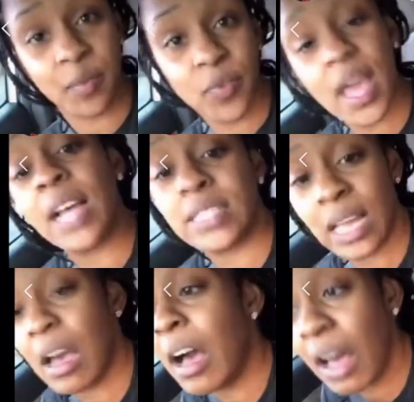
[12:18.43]
For y'all
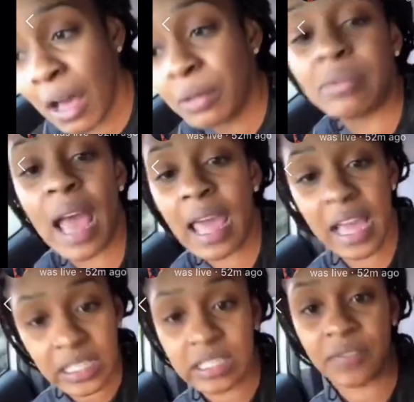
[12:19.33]
say, oh, you not
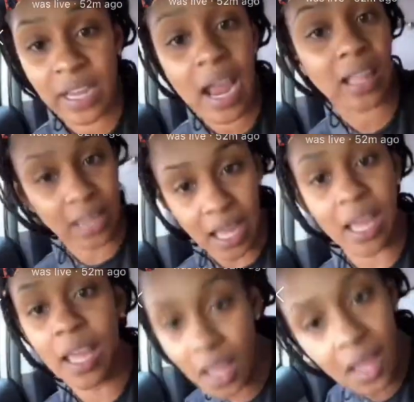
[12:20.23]
answering
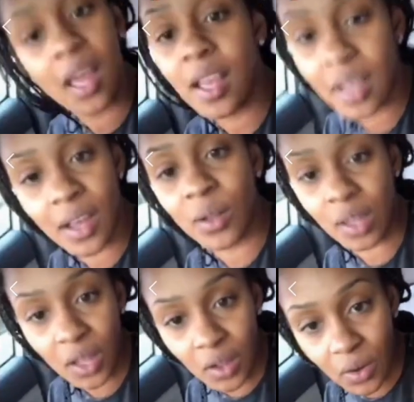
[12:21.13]
there. Oh,
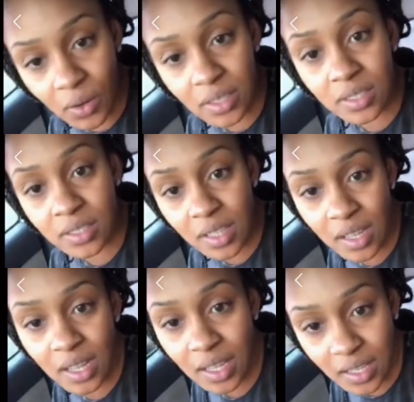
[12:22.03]
Lord. All these.
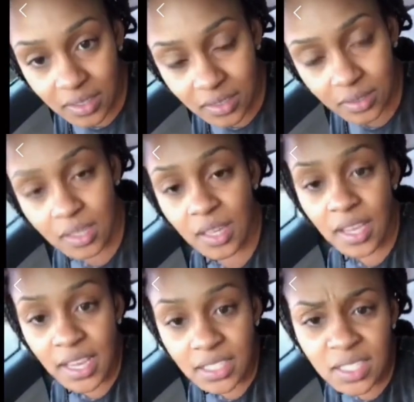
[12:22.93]
Okay.
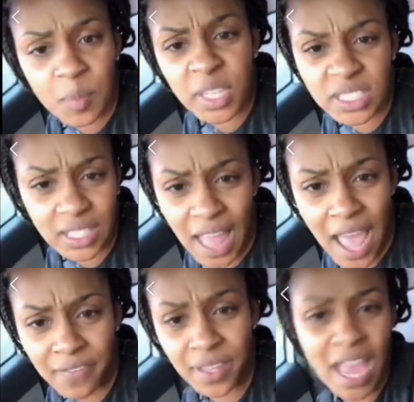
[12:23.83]
It's just a bunch of
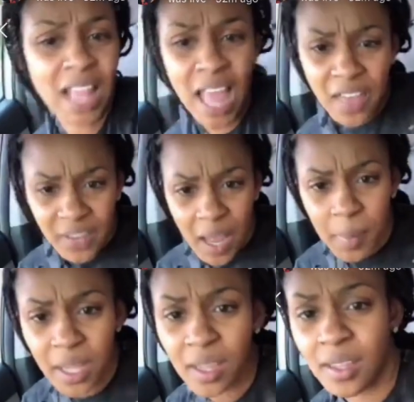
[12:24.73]
laughing. Y'all laughing at
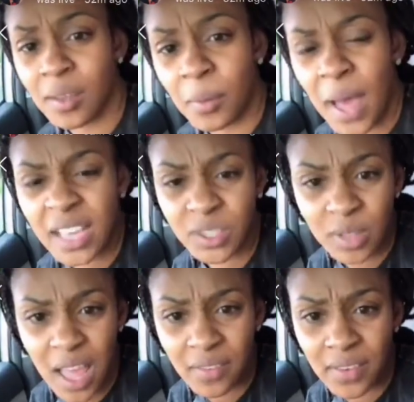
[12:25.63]
me? Why is you
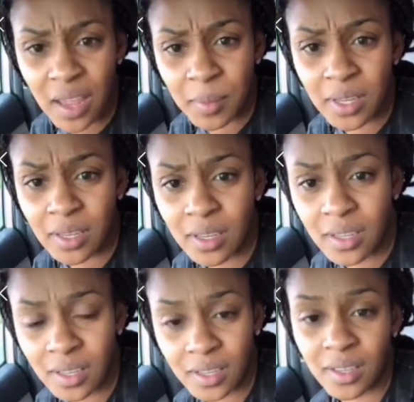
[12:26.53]
laughing
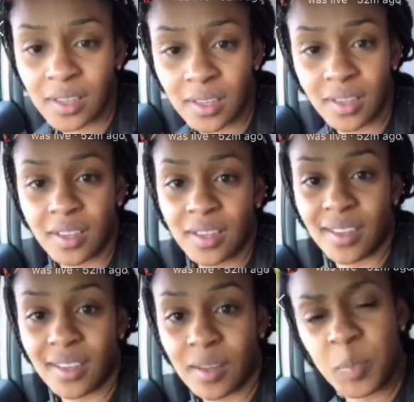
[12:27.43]
at me?
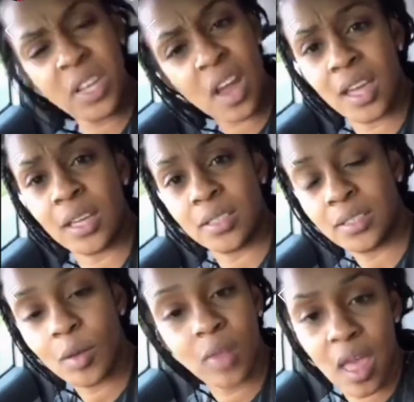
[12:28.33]
Be nice.
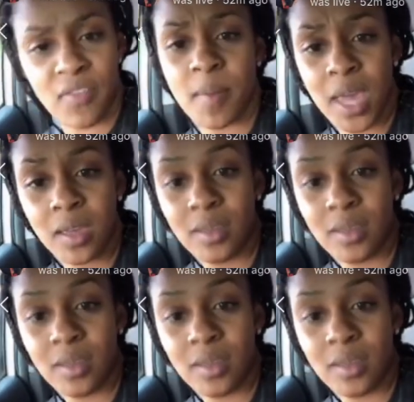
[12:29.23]
Don't laugh at me.